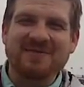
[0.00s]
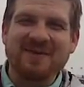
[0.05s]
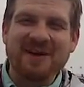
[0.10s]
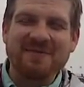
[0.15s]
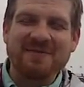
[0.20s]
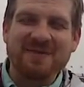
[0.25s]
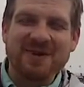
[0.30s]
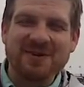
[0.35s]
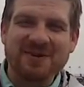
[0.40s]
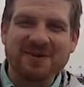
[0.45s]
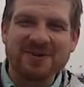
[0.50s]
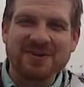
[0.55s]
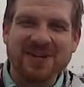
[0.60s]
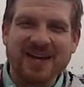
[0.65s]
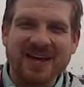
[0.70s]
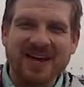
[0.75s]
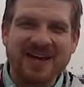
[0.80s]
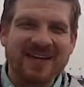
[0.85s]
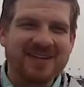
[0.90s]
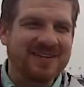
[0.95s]
500
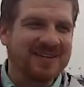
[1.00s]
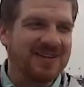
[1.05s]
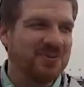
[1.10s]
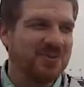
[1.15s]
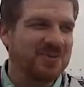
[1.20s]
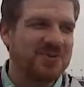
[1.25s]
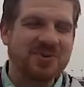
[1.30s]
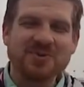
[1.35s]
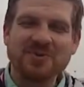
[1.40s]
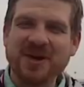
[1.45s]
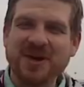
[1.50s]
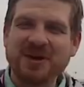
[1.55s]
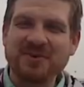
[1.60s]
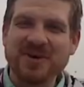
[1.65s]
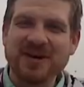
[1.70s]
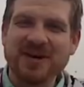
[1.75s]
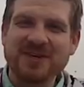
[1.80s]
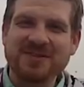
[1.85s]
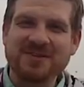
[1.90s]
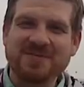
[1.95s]
and it was a great
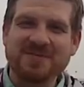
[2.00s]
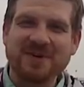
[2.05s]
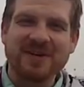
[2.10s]
race,